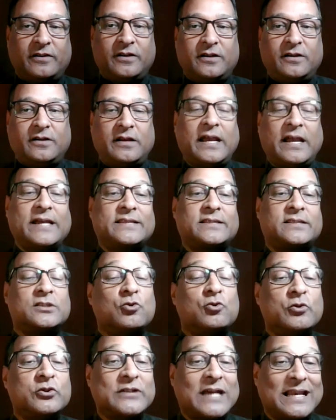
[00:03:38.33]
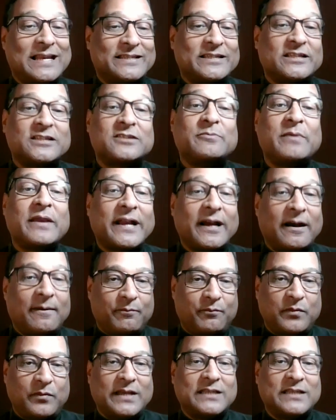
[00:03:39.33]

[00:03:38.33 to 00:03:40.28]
as new challenges may come